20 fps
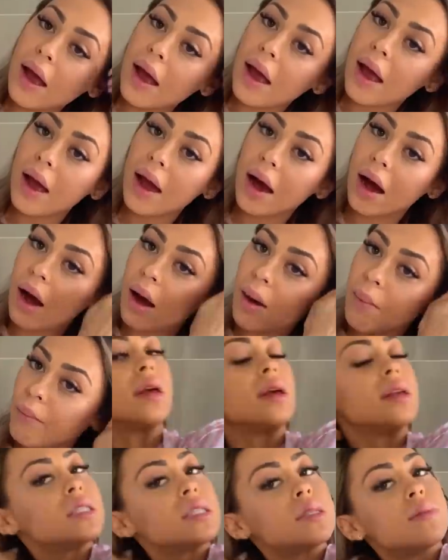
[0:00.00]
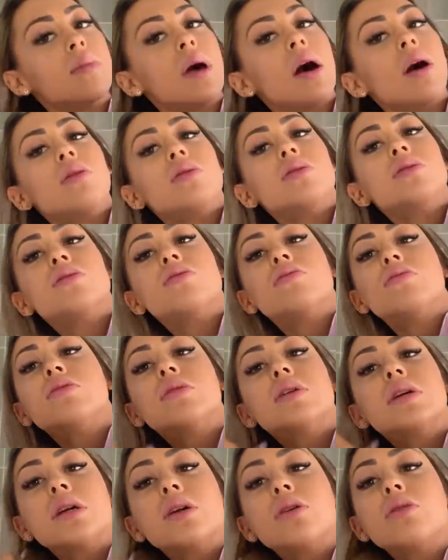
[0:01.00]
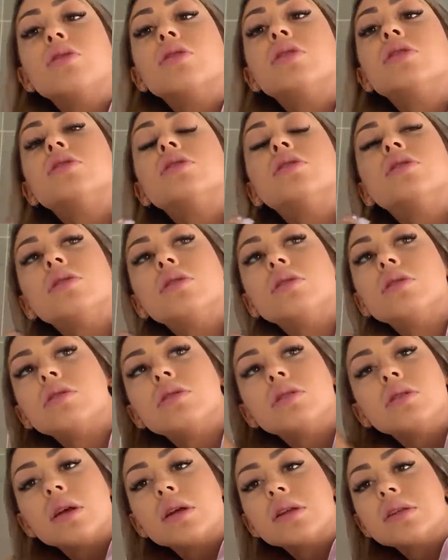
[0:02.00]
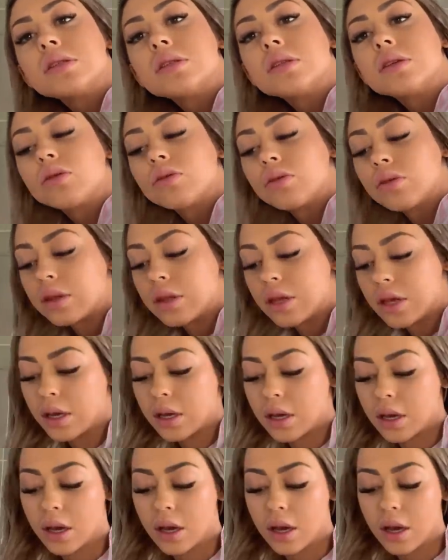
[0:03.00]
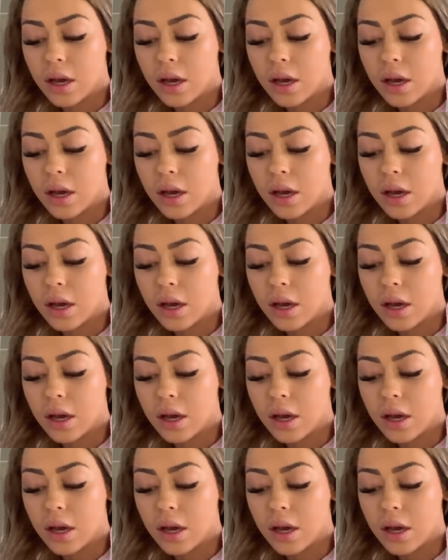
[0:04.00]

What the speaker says: hair. It smells really good too, that's the good thing.